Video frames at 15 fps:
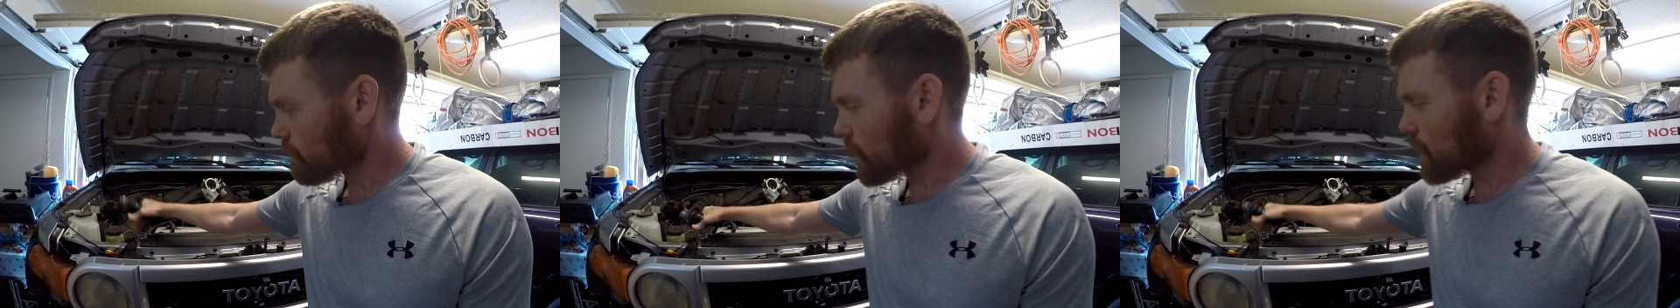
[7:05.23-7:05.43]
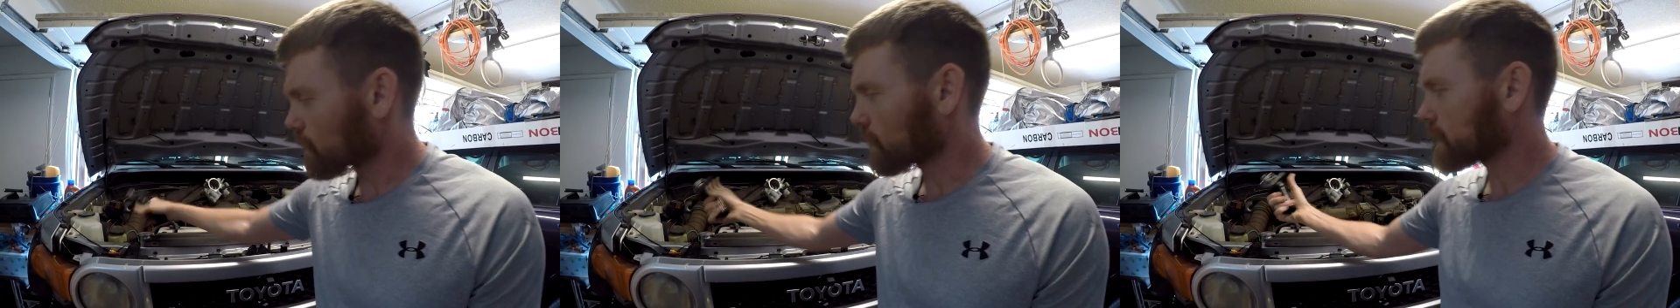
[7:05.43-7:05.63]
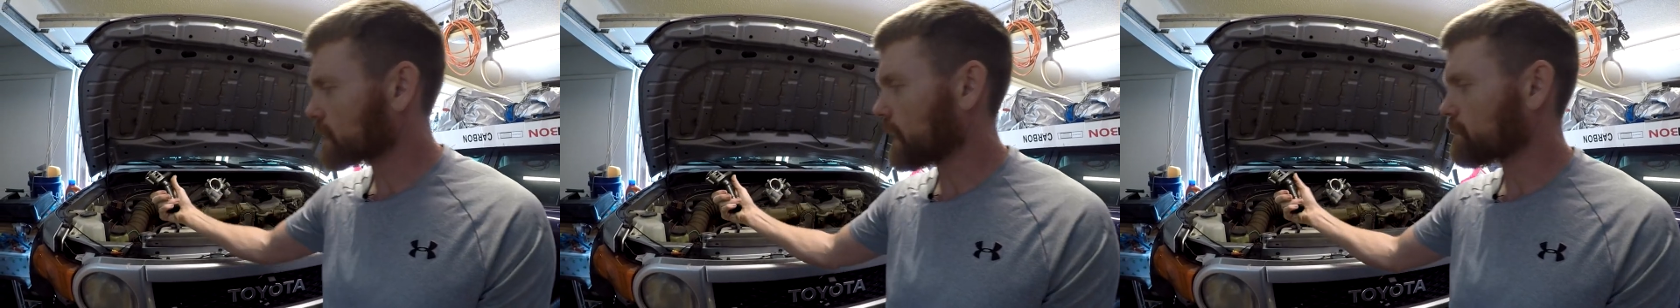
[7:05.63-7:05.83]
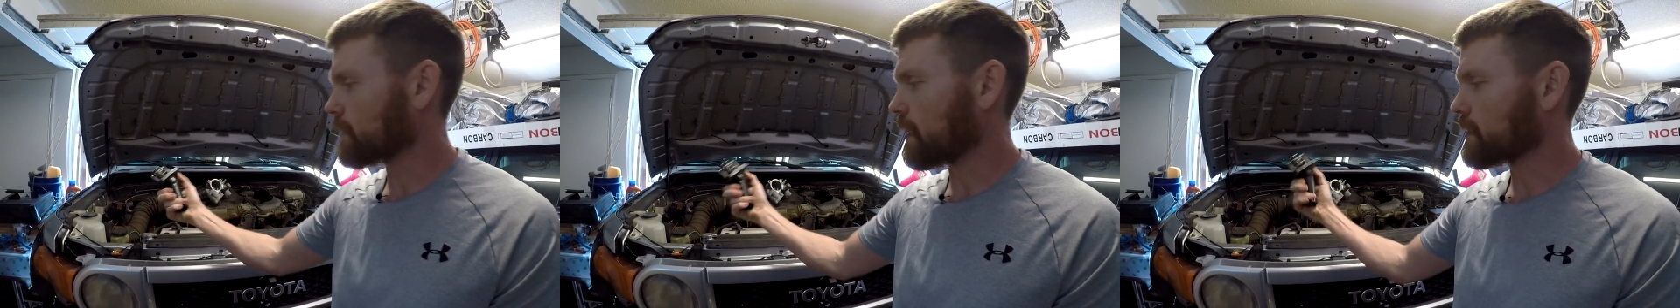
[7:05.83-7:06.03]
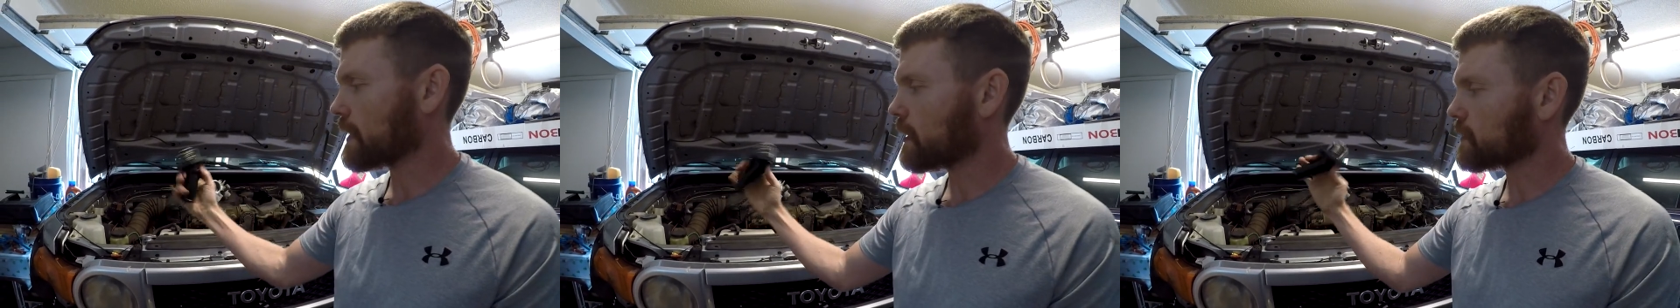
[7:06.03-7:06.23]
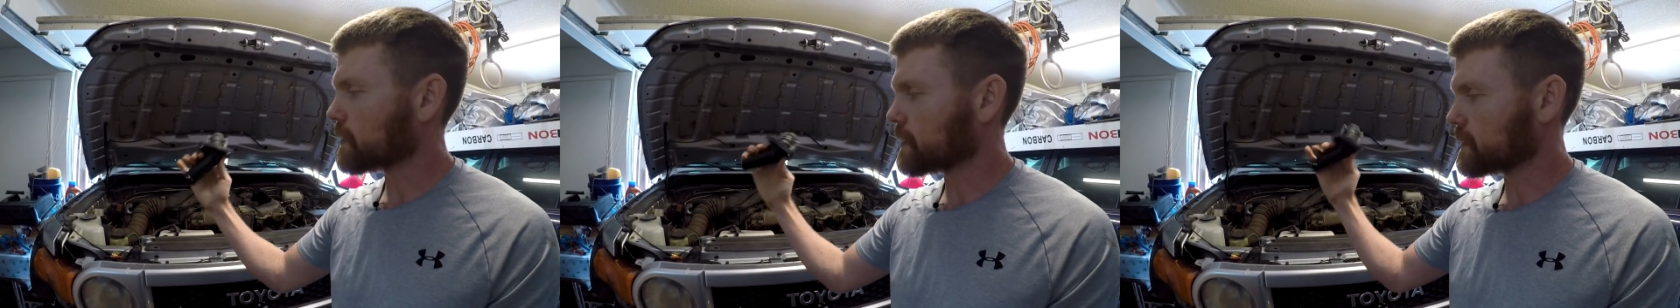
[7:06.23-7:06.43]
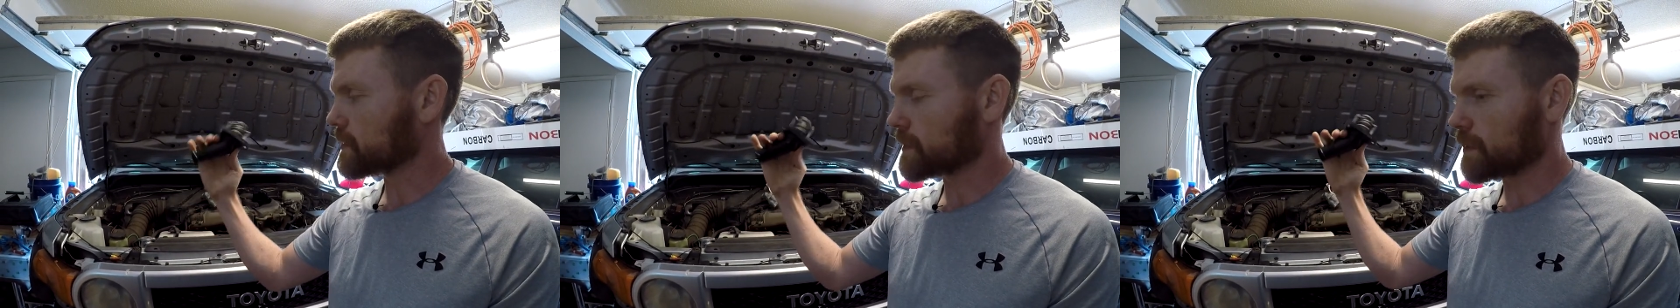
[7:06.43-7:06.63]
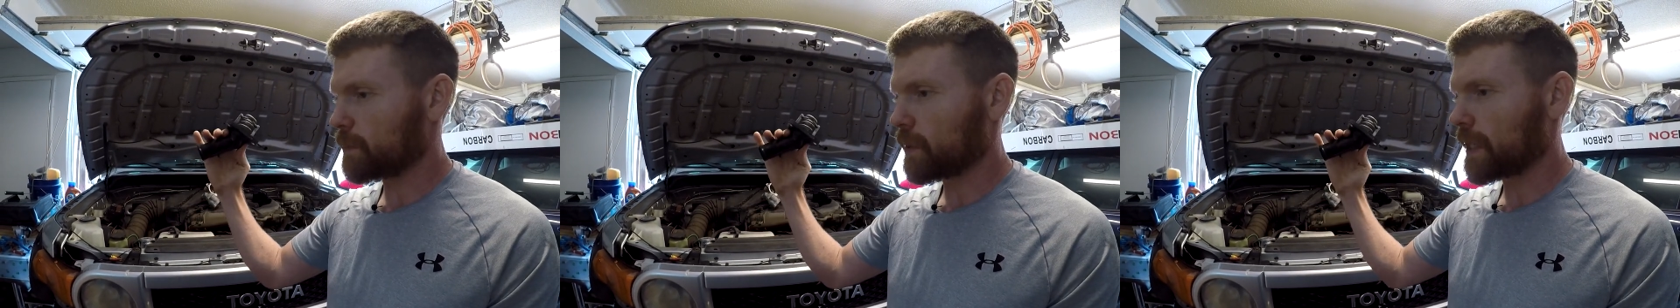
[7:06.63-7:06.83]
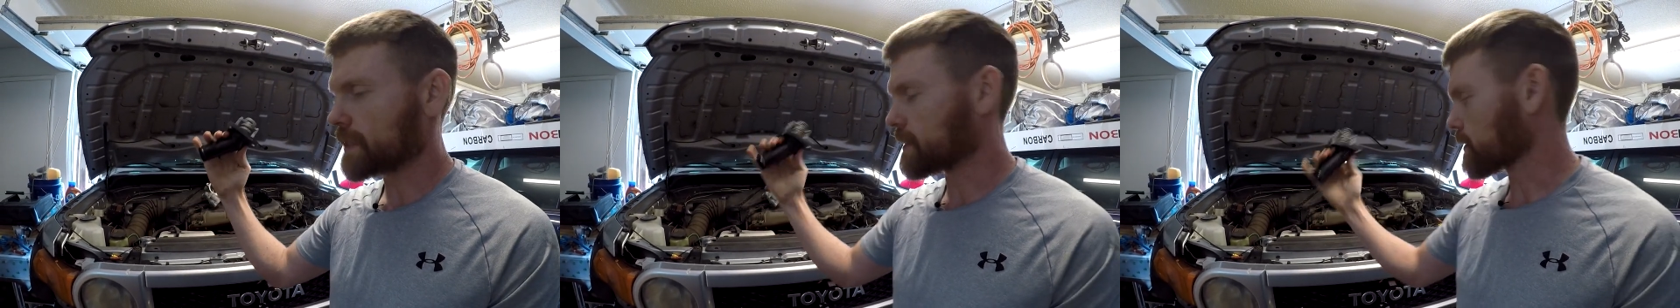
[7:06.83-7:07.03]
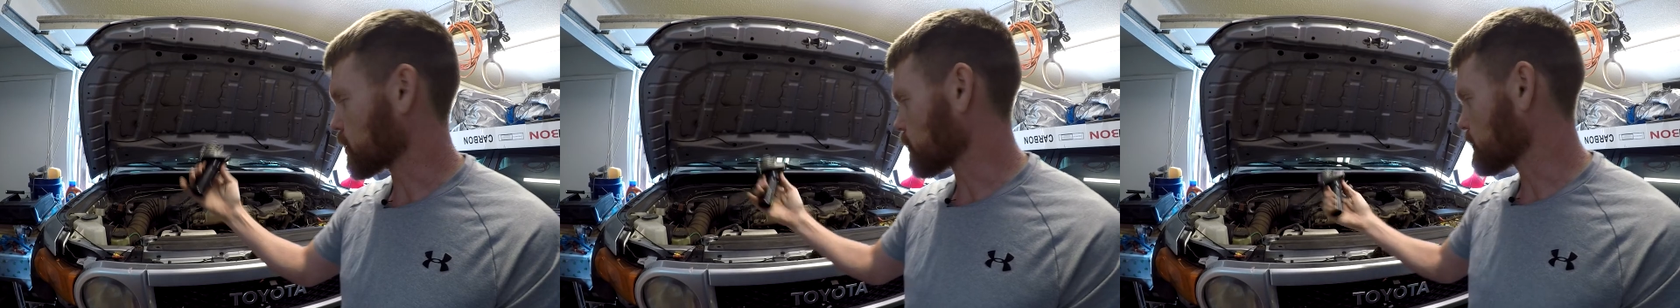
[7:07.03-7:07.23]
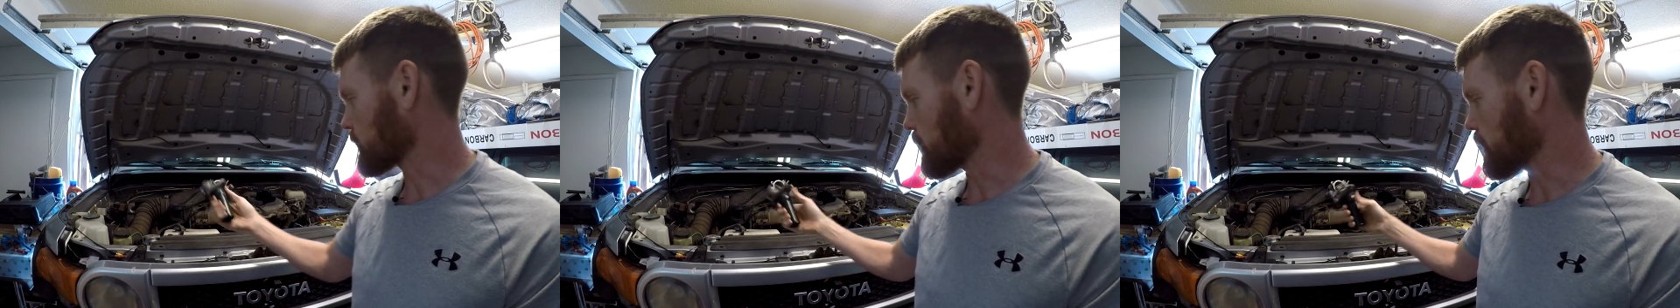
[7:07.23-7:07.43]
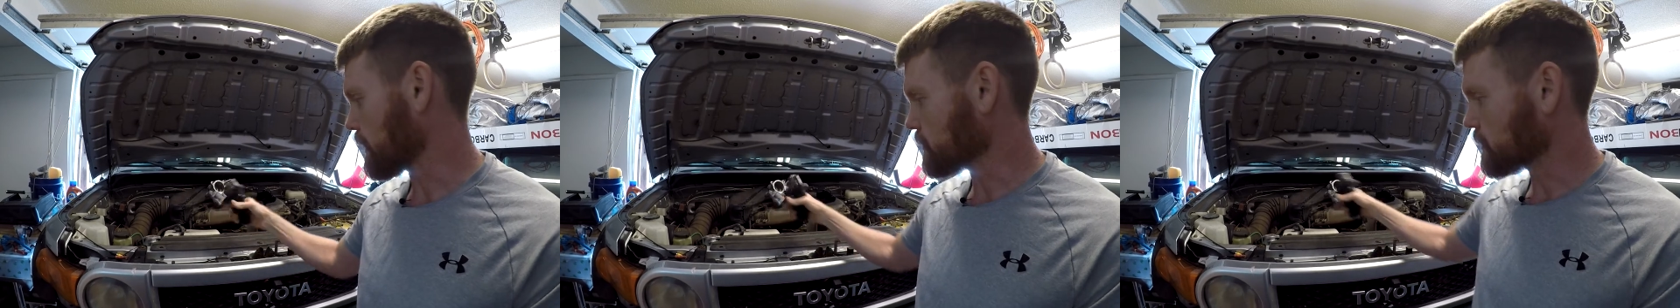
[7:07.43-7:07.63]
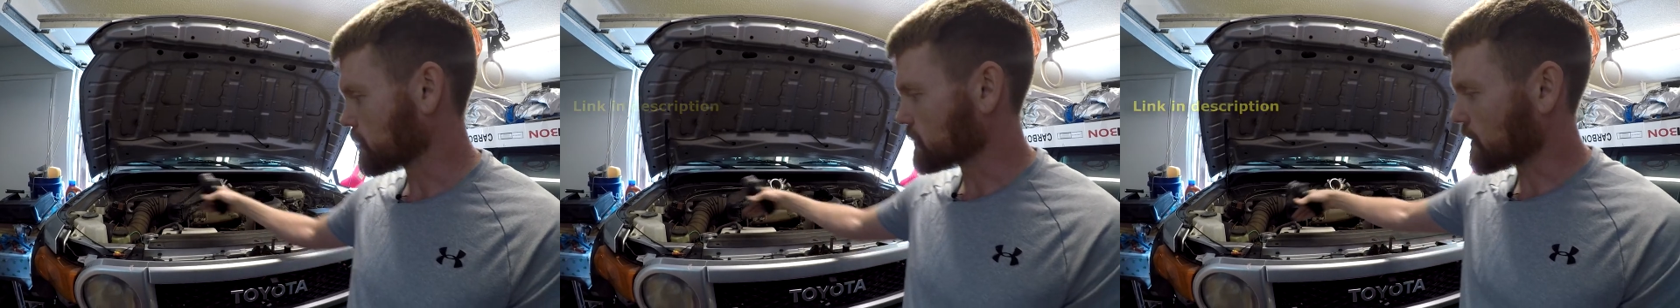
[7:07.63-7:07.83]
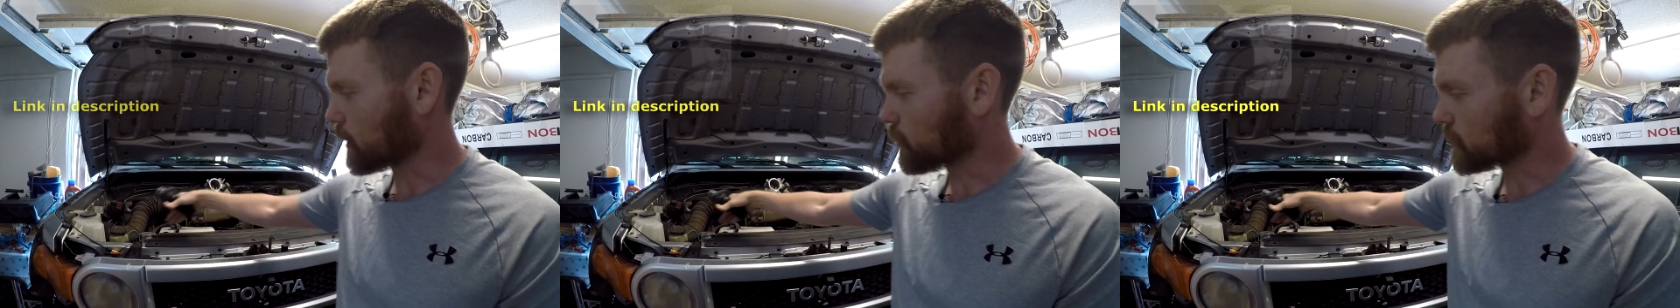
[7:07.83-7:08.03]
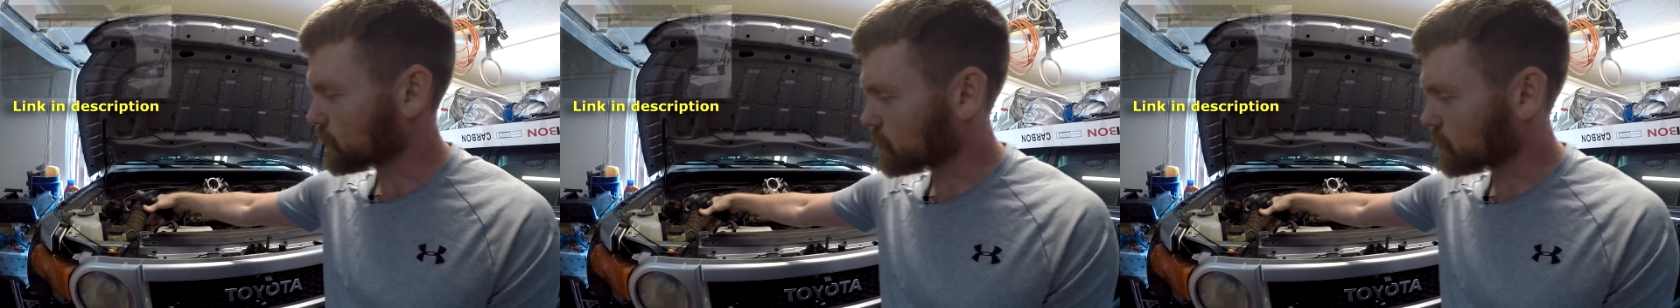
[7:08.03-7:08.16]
the reason I found out that this is a plastic thermostat housing is I was